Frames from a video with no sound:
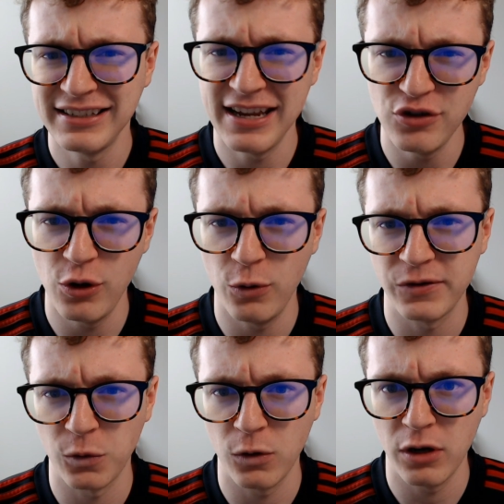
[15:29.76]
10
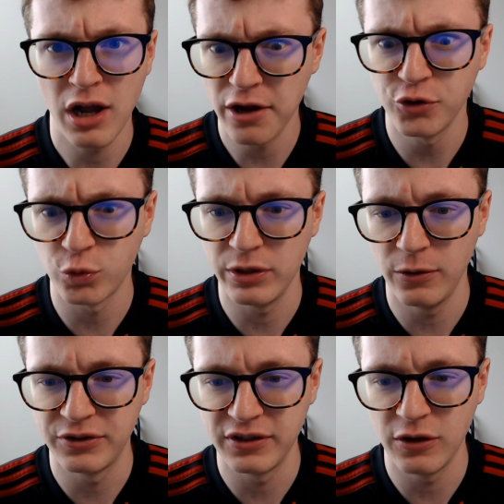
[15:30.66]
years or 100
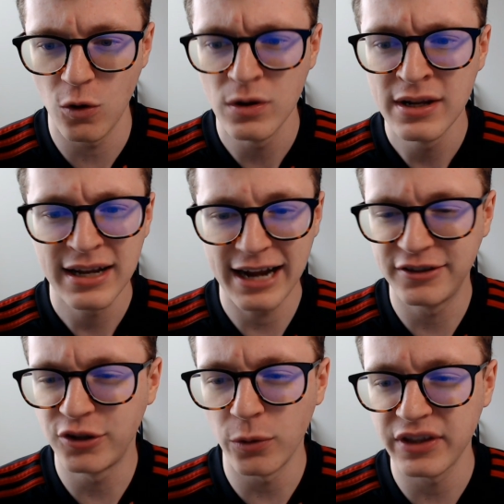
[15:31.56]
years ago, I
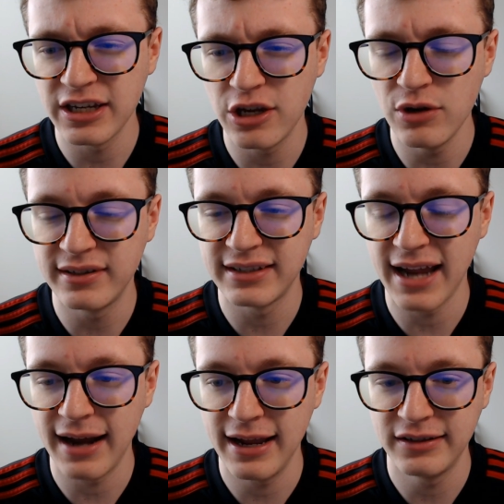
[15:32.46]
don't think you need
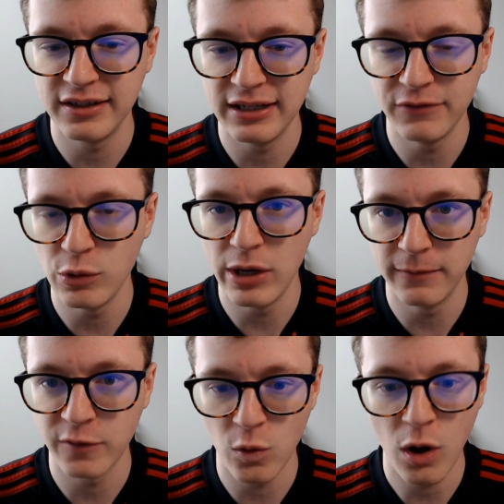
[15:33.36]
Stathead to give you
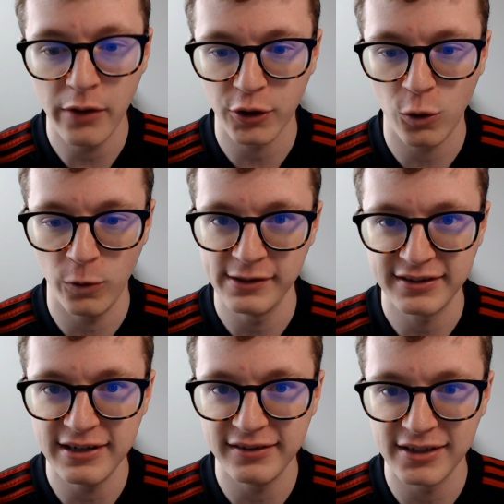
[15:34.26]
info on the current
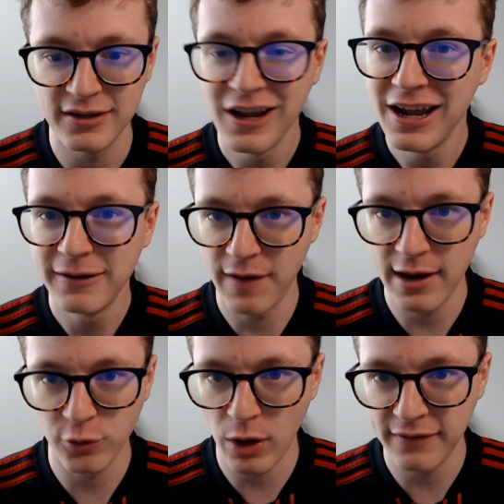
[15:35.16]
season.
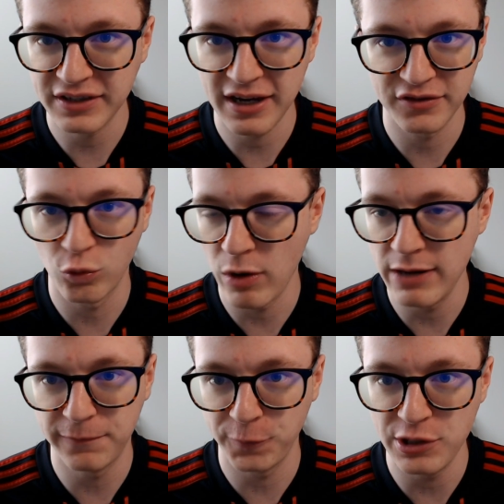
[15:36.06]
Fangraphs has
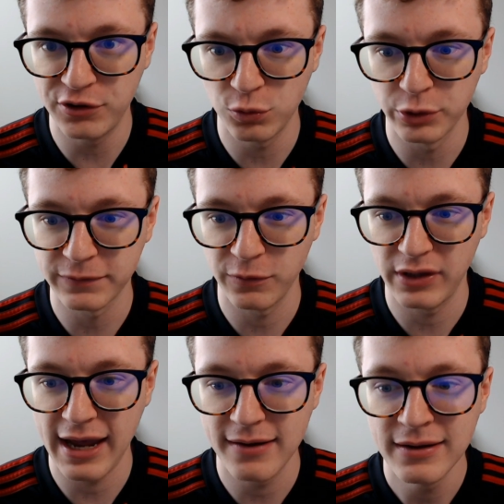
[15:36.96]
great free tools for
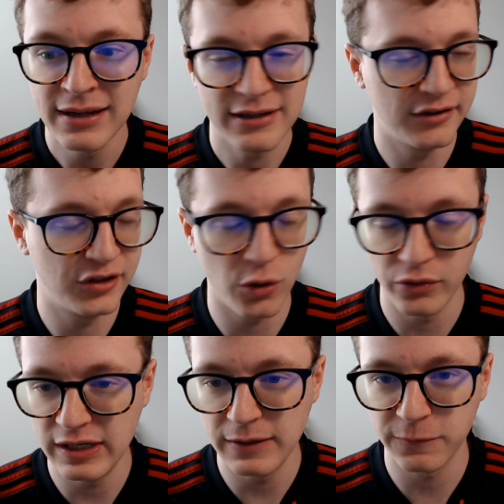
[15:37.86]
that. You don't
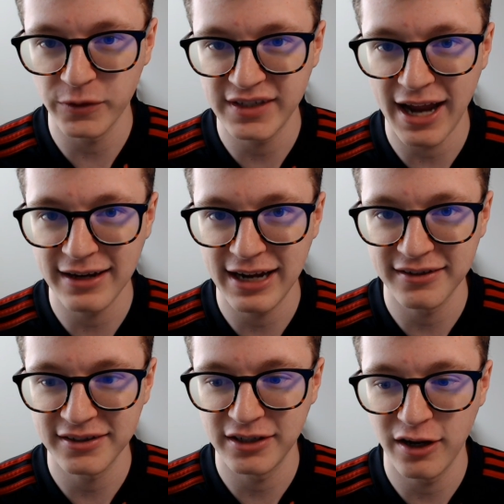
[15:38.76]
need it for
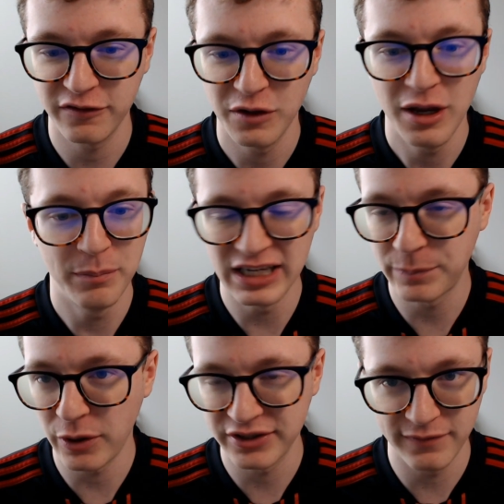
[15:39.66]
StatCast stuff.
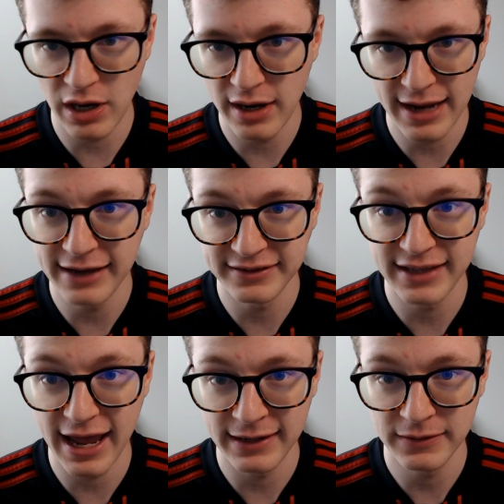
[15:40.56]
Baseball Savant has
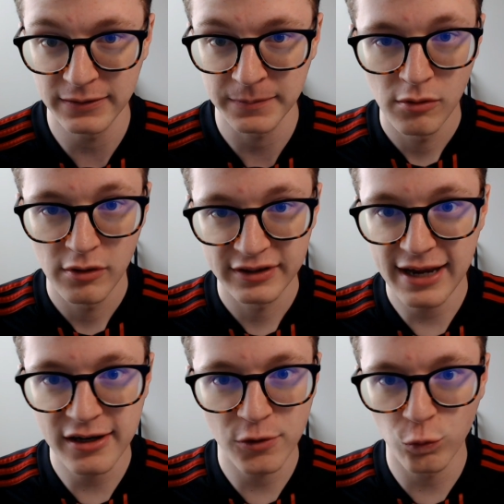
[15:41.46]
that.
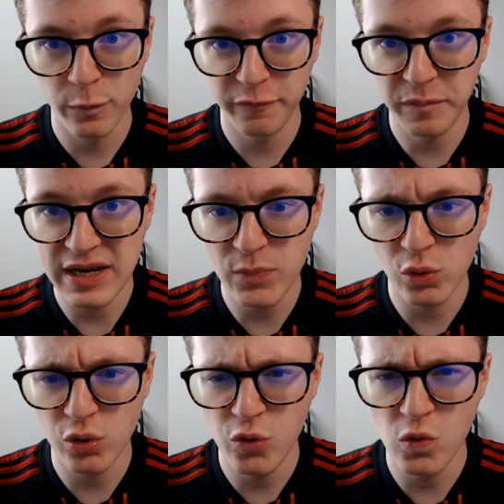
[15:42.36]
Second group of
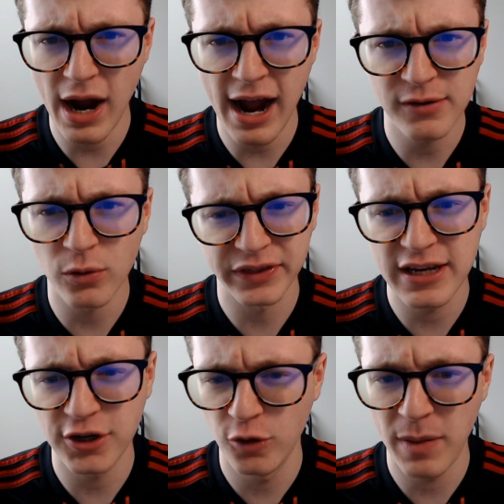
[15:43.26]
people who I don't
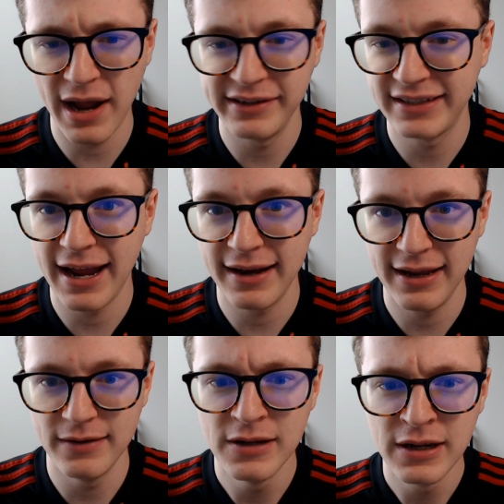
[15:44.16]
think should buy
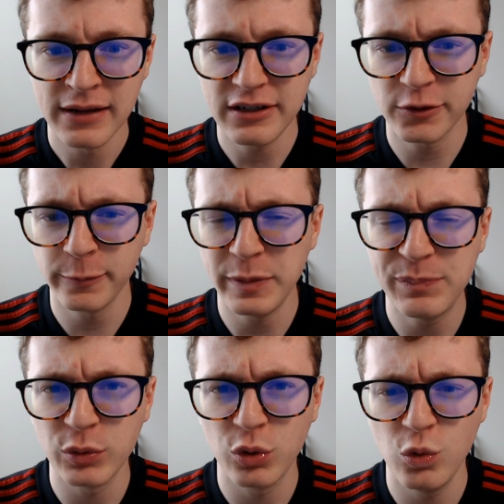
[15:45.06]
Stathead, these are
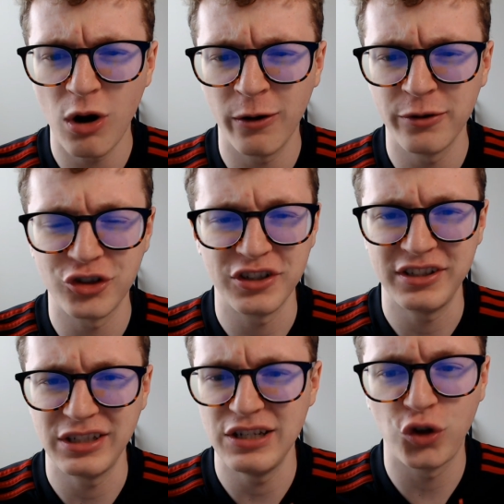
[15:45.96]
people who aren't
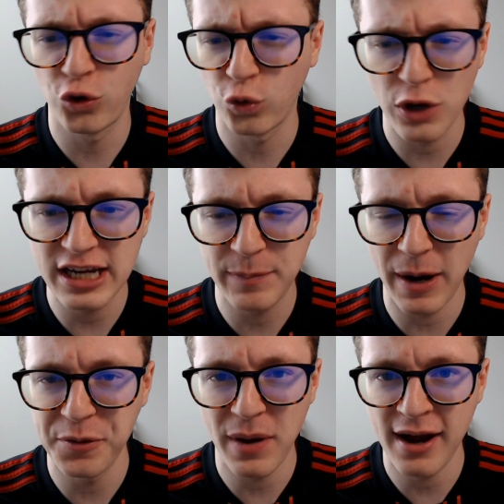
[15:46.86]
just intrigued
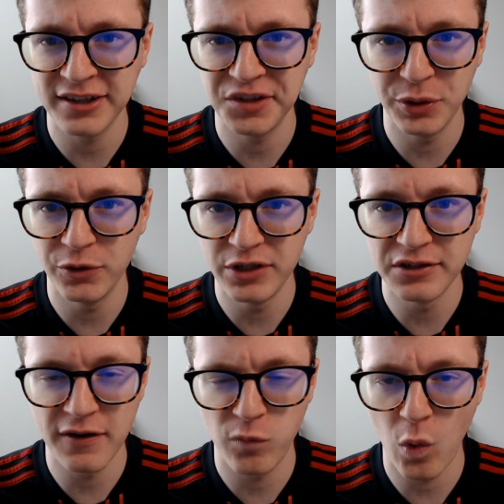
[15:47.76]
by the
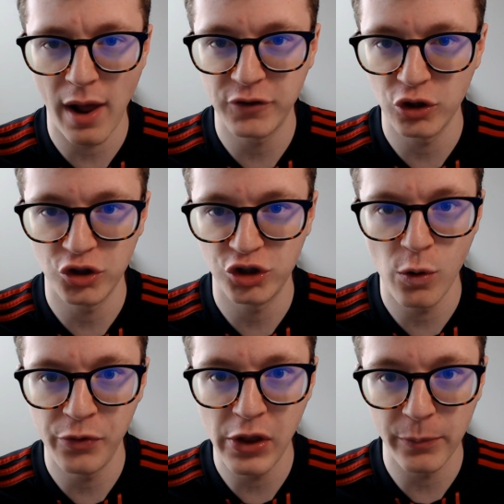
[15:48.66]
possibilities of what I've just
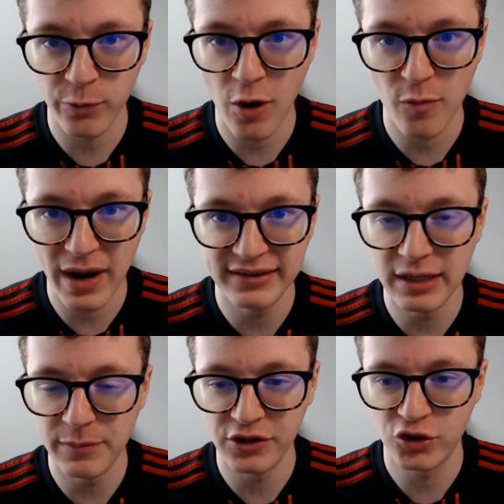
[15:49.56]
showed them throughout my
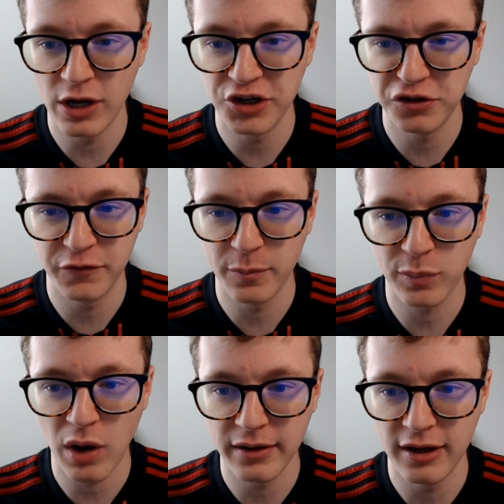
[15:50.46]
demonstration of the
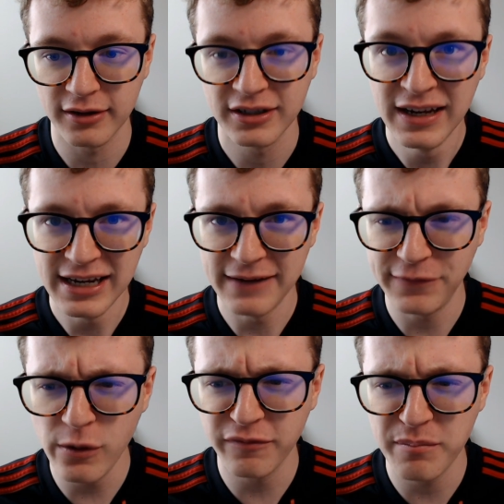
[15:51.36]
product. If
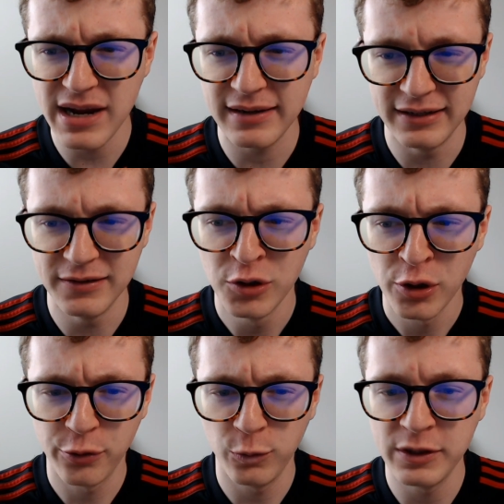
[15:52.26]
you have made it
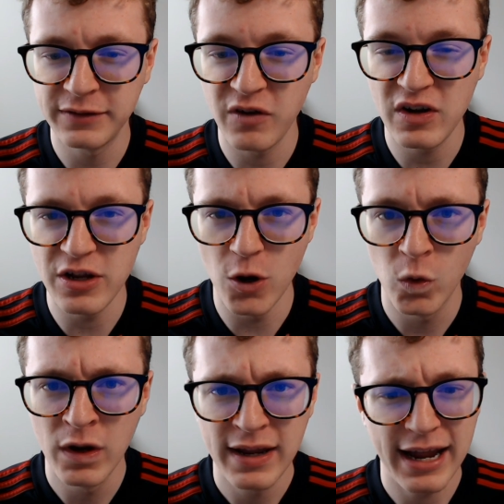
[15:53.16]
through this
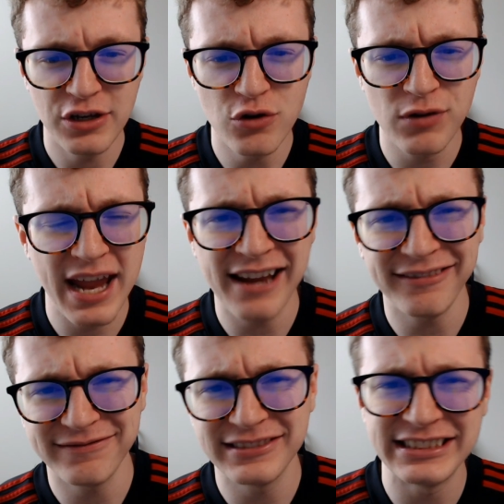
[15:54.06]
video and you
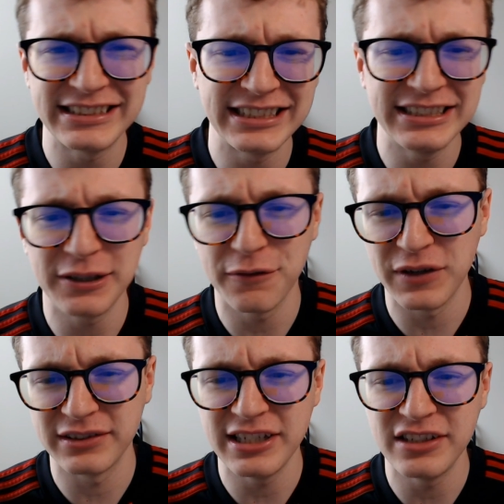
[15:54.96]
can't really think of
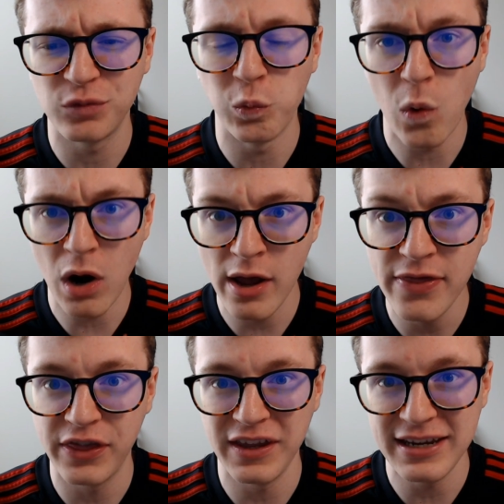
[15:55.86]
at least
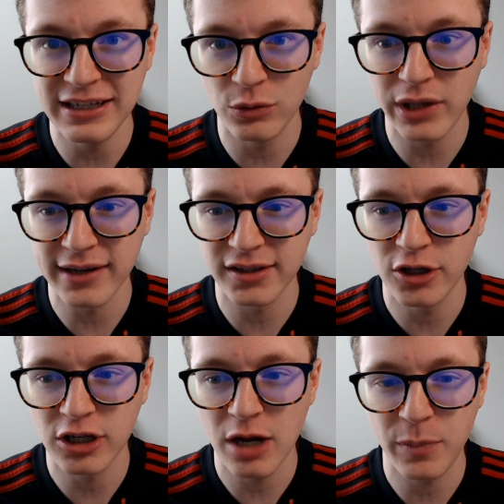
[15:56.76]
one thing you'd like to
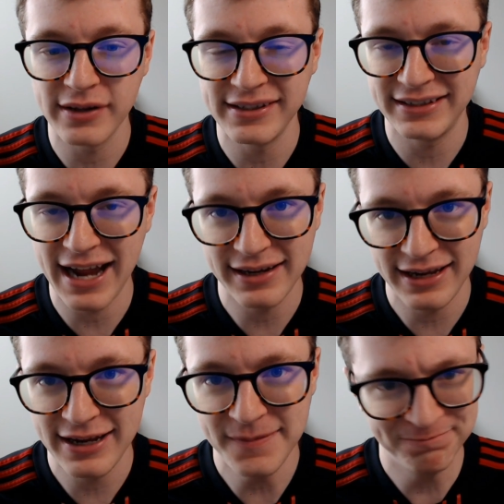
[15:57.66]
look up on
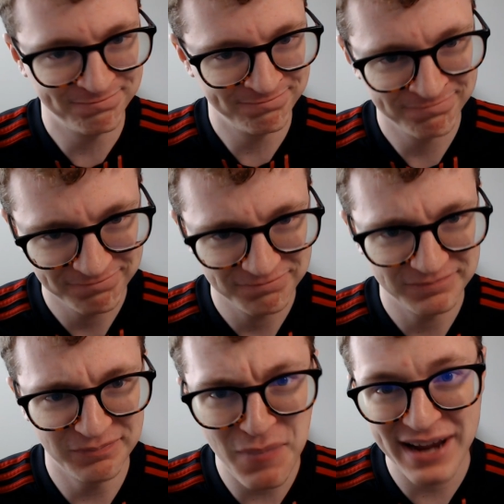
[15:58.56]
Stathead,
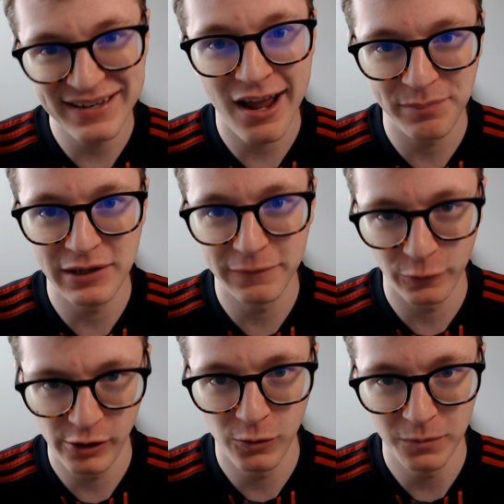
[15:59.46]
might not be
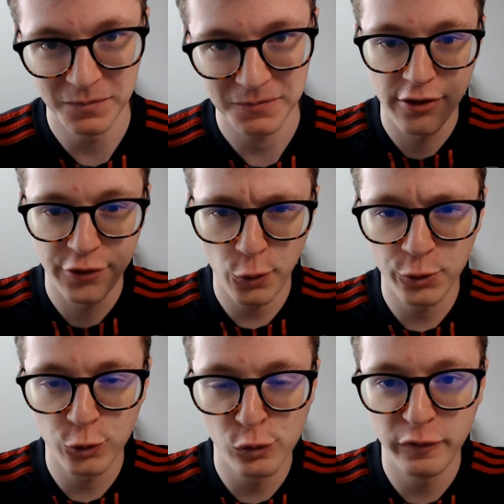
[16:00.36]
for you.
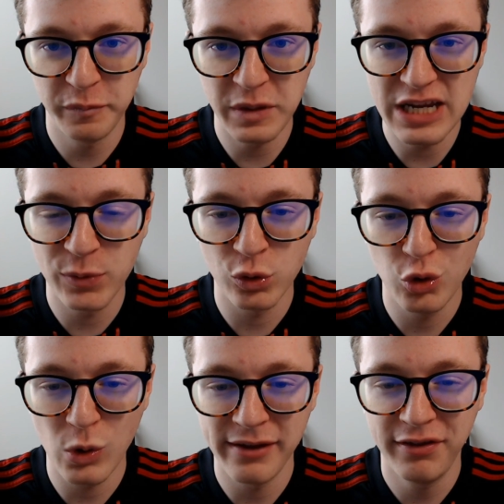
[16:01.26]
Third group of people
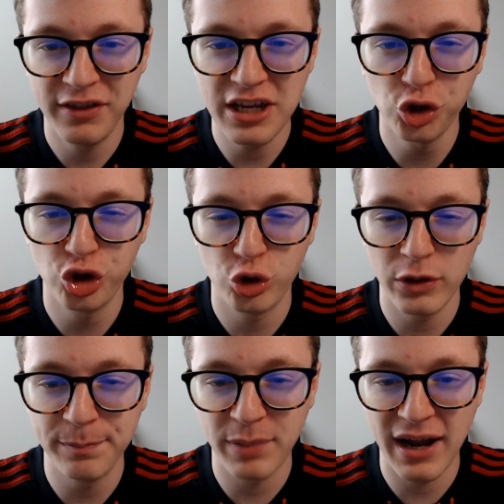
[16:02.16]
who I think
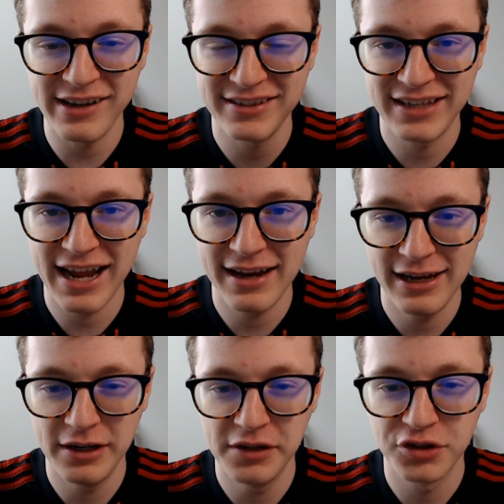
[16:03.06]
shouldn't buy
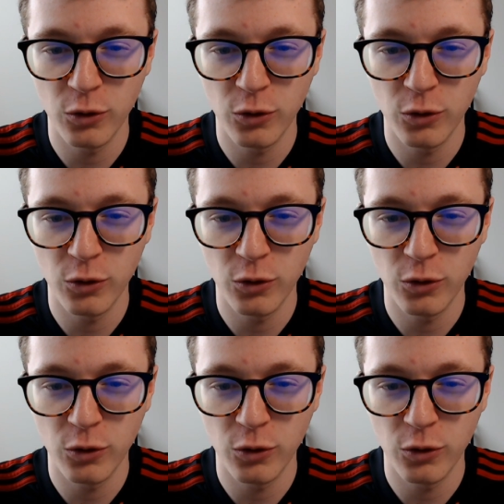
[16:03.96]
Stathead is